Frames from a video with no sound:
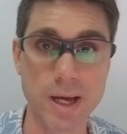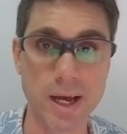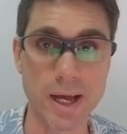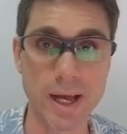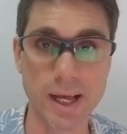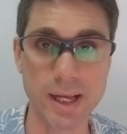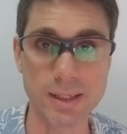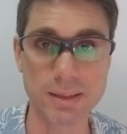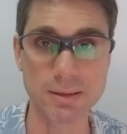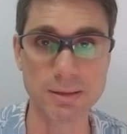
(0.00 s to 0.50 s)

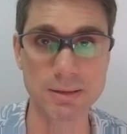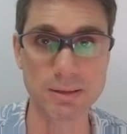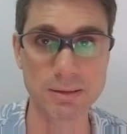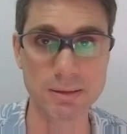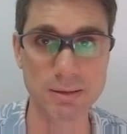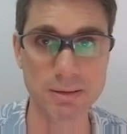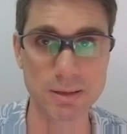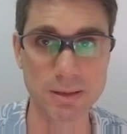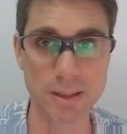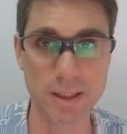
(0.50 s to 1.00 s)
And
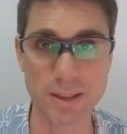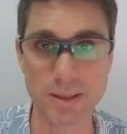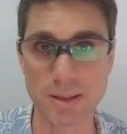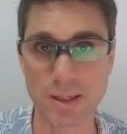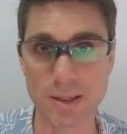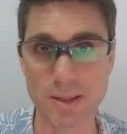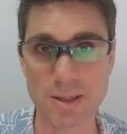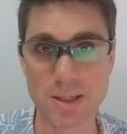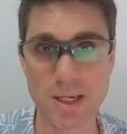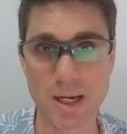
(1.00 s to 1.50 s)
it
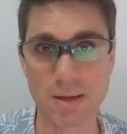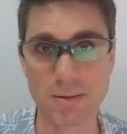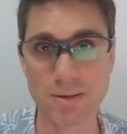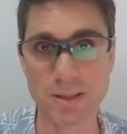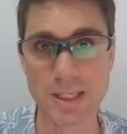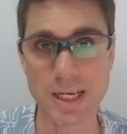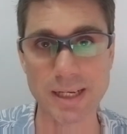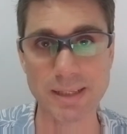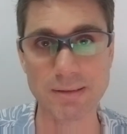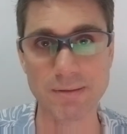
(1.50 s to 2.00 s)
turns out
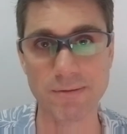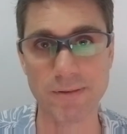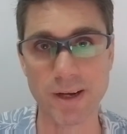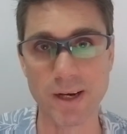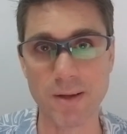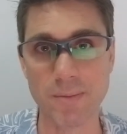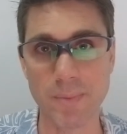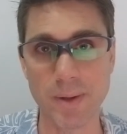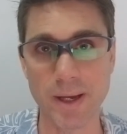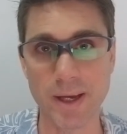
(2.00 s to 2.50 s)
that
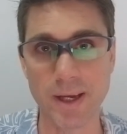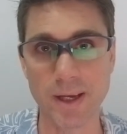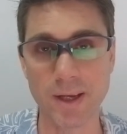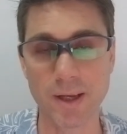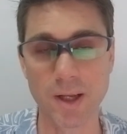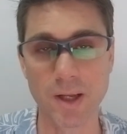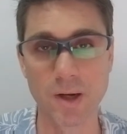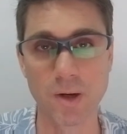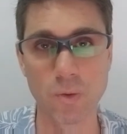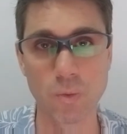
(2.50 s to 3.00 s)

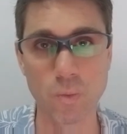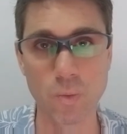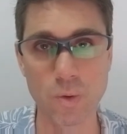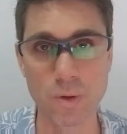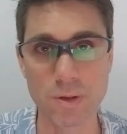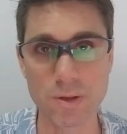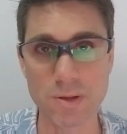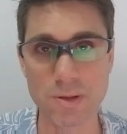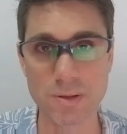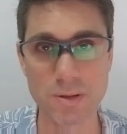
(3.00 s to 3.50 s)
vannamei
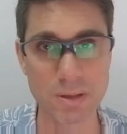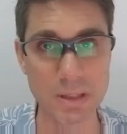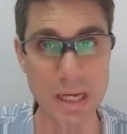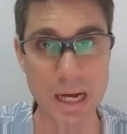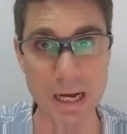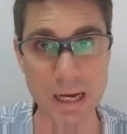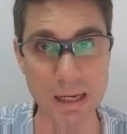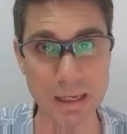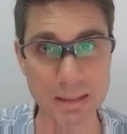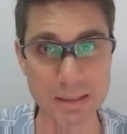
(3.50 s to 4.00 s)
would
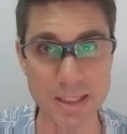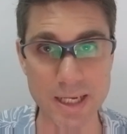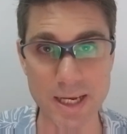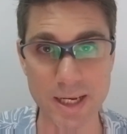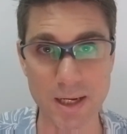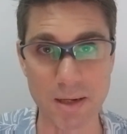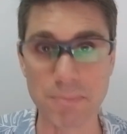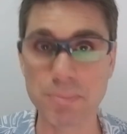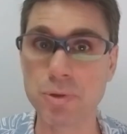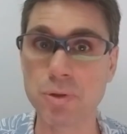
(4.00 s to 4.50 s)
take
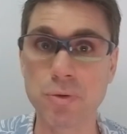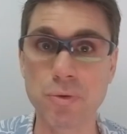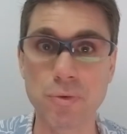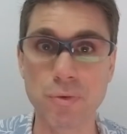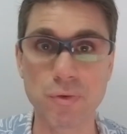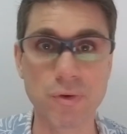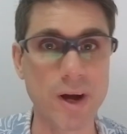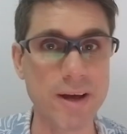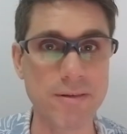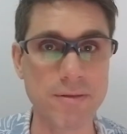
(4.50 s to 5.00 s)
up to
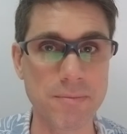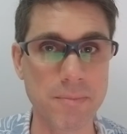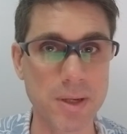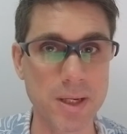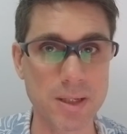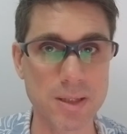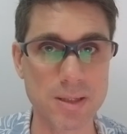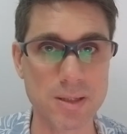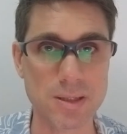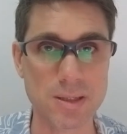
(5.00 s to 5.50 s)
5
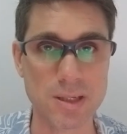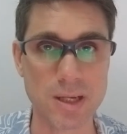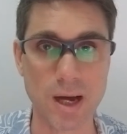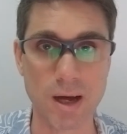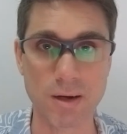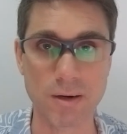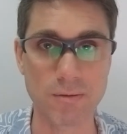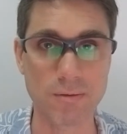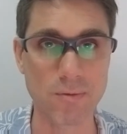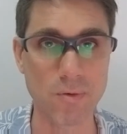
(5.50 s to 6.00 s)
minutes
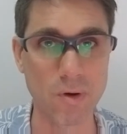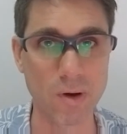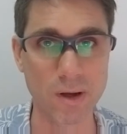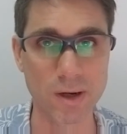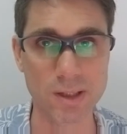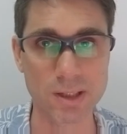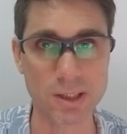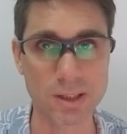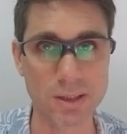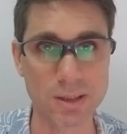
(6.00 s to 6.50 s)
out of
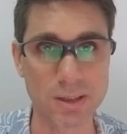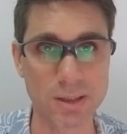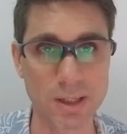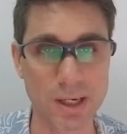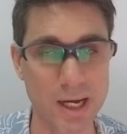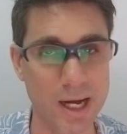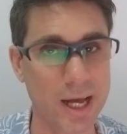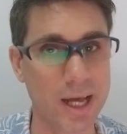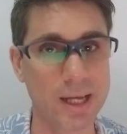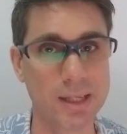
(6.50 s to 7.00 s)
water
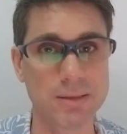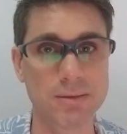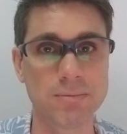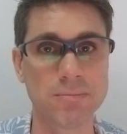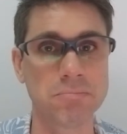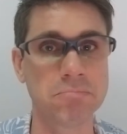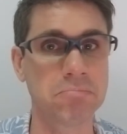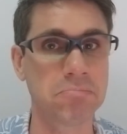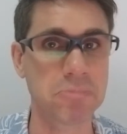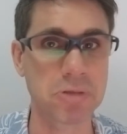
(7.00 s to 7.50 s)

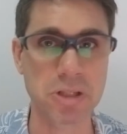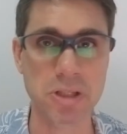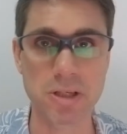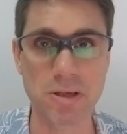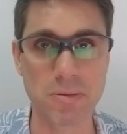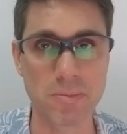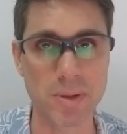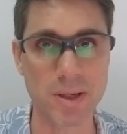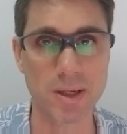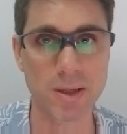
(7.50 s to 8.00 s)
and
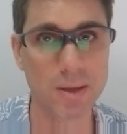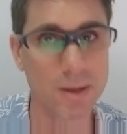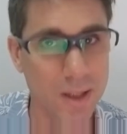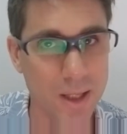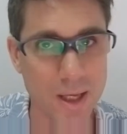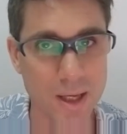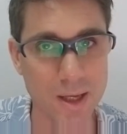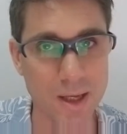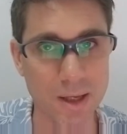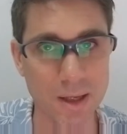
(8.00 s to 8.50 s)
still be
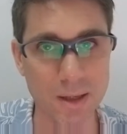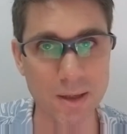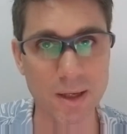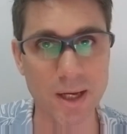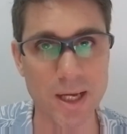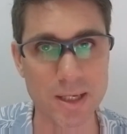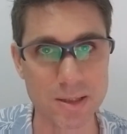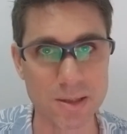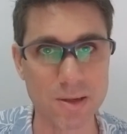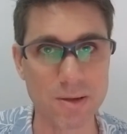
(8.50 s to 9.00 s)
kicking
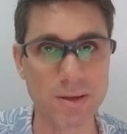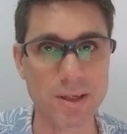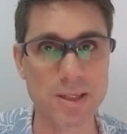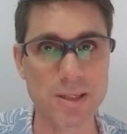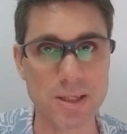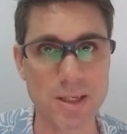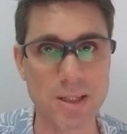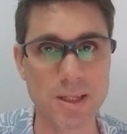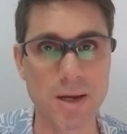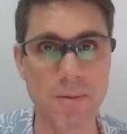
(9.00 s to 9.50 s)
as long
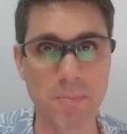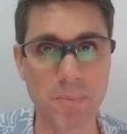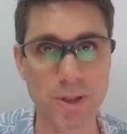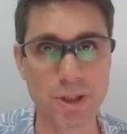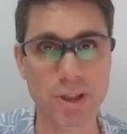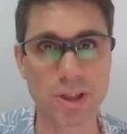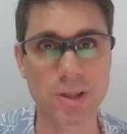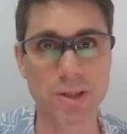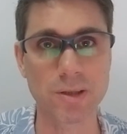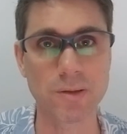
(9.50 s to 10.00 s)
as the
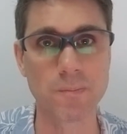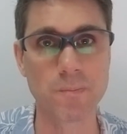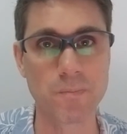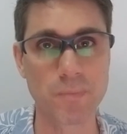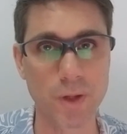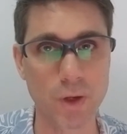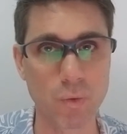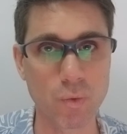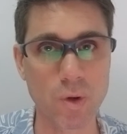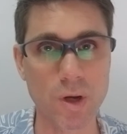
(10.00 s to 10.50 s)
temperature
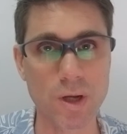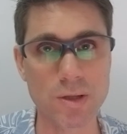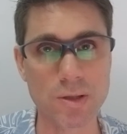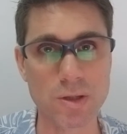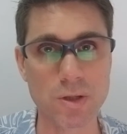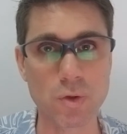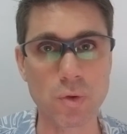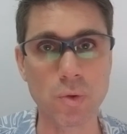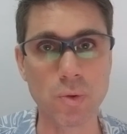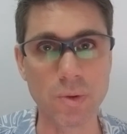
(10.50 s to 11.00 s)

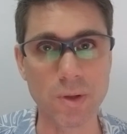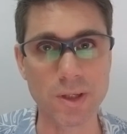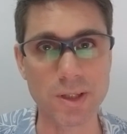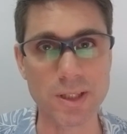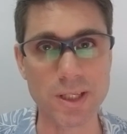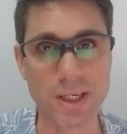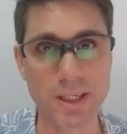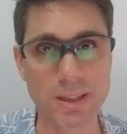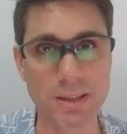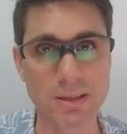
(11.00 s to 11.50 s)
was cooler
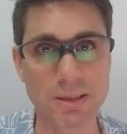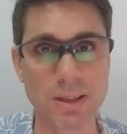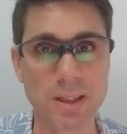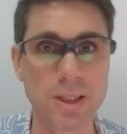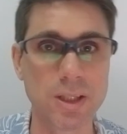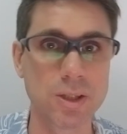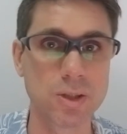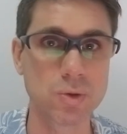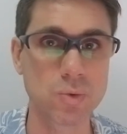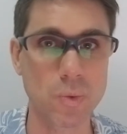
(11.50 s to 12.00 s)
than
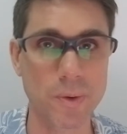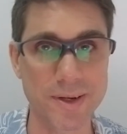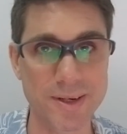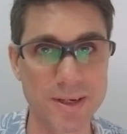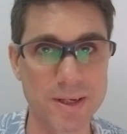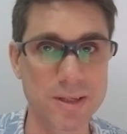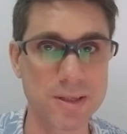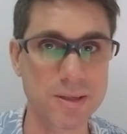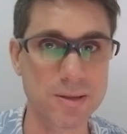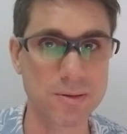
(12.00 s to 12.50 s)

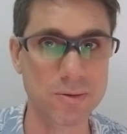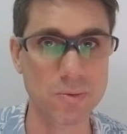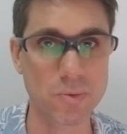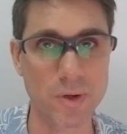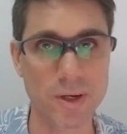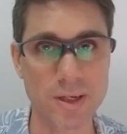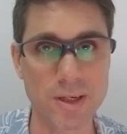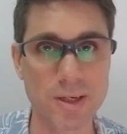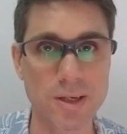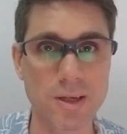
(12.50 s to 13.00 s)

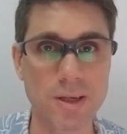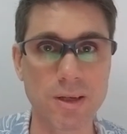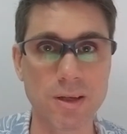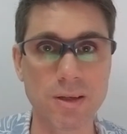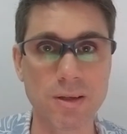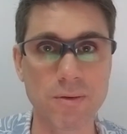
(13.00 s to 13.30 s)
20-25,